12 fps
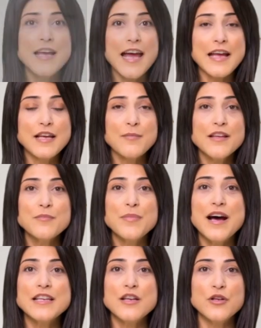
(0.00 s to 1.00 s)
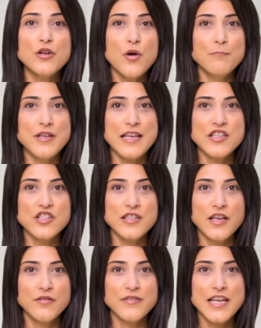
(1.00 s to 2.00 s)
any mathematical combination
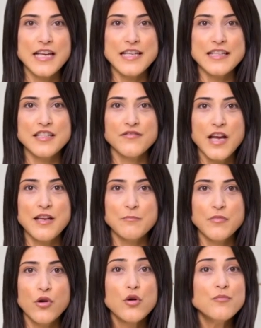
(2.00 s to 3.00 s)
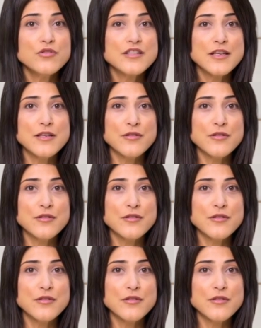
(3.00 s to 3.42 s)
of the identified probes,